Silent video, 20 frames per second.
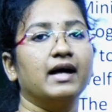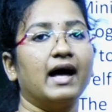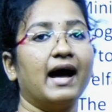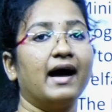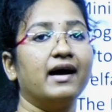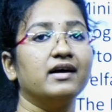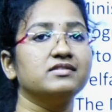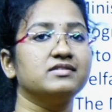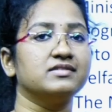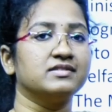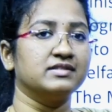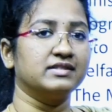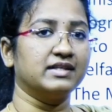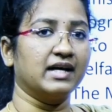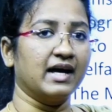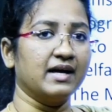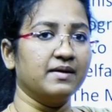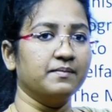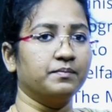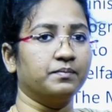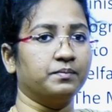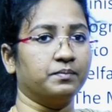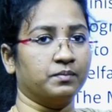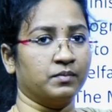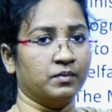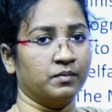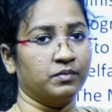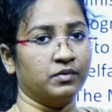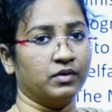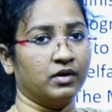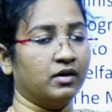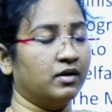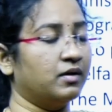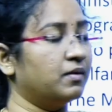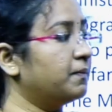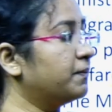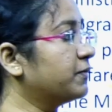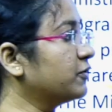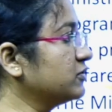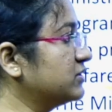as time
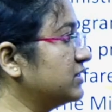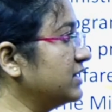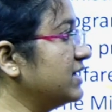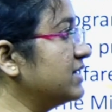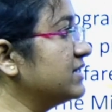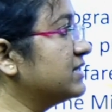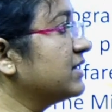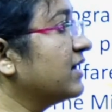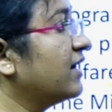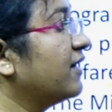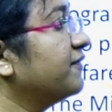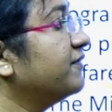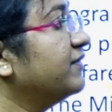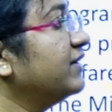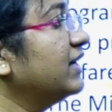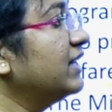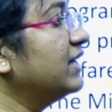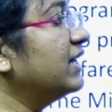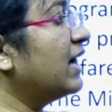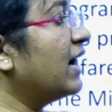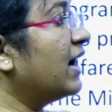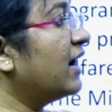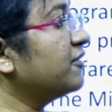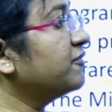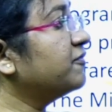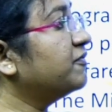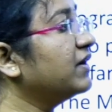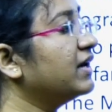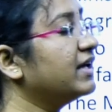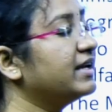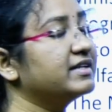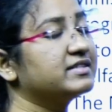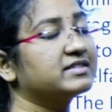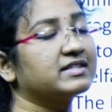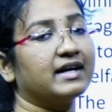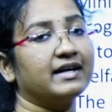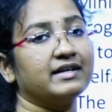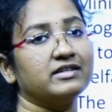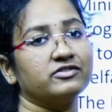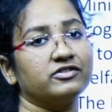proceeds, we'll have various
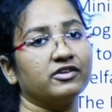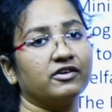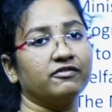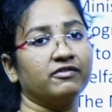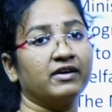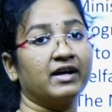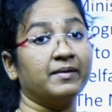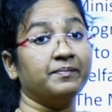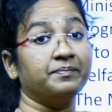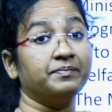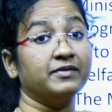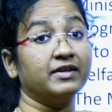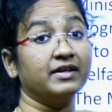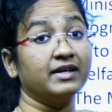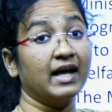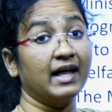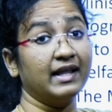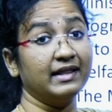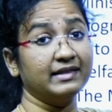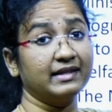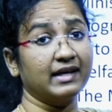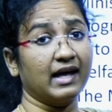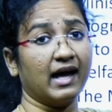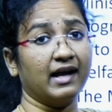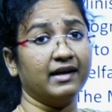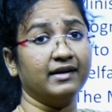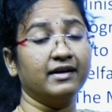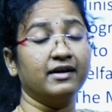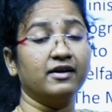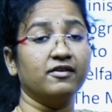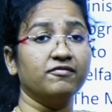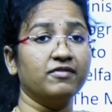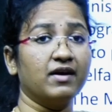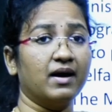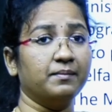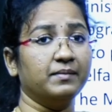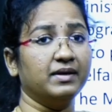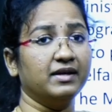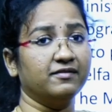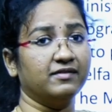kinds of health and
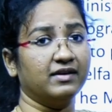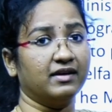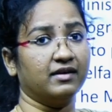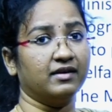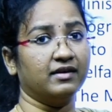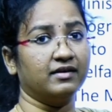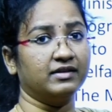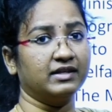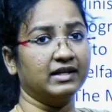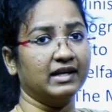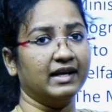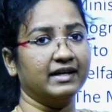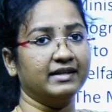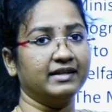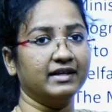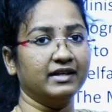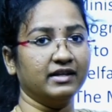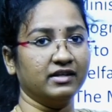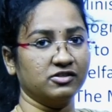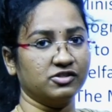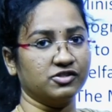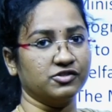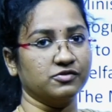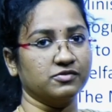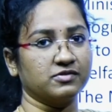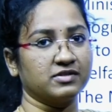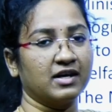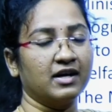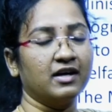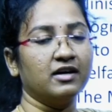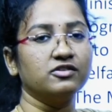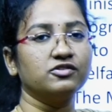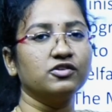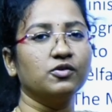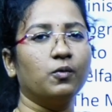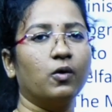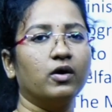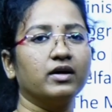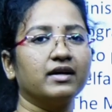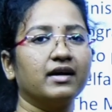family related issues. So
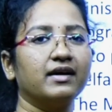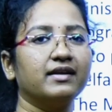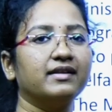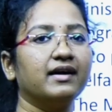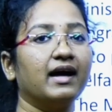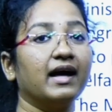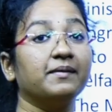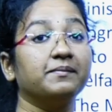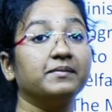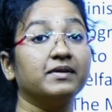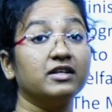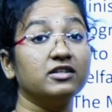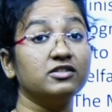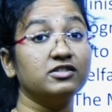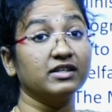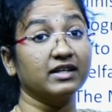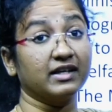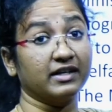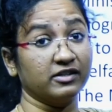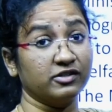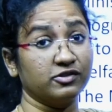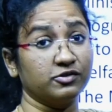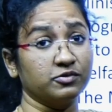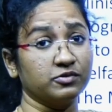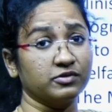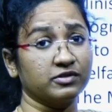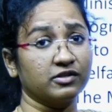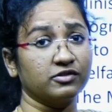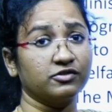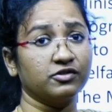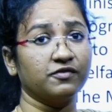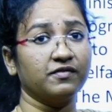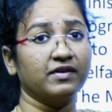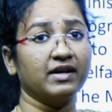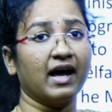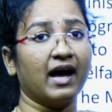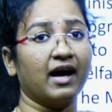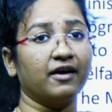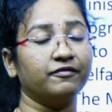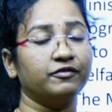what are the emerging issues? So we
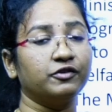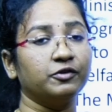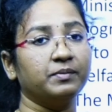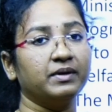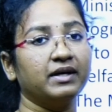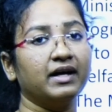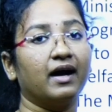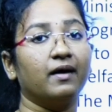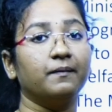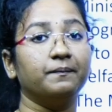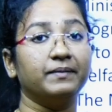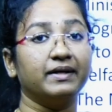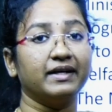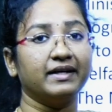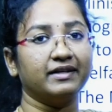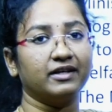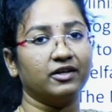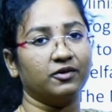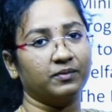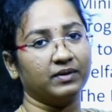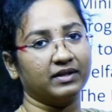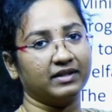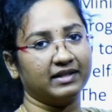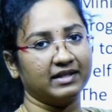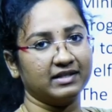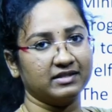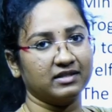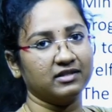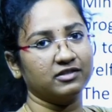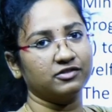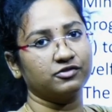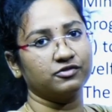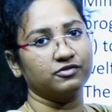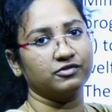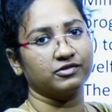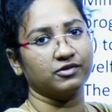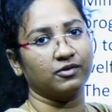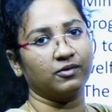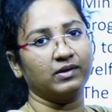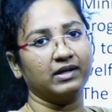have to be updated with these
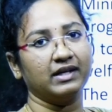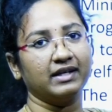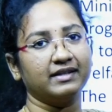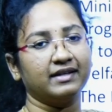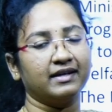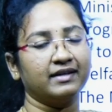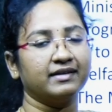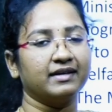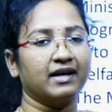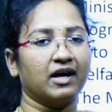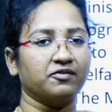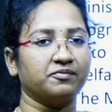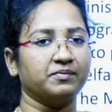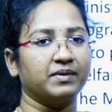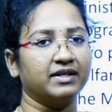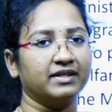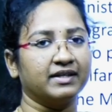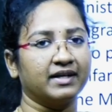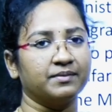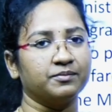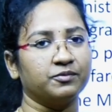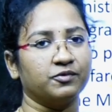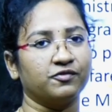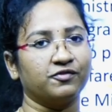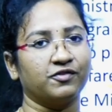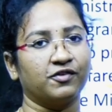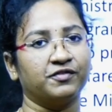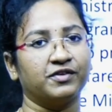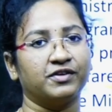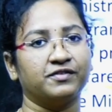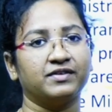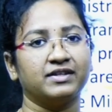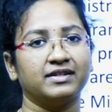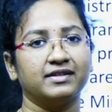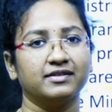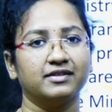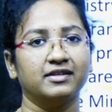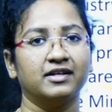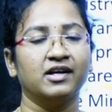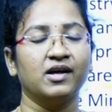issues, only then government can move forward with
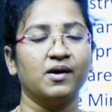the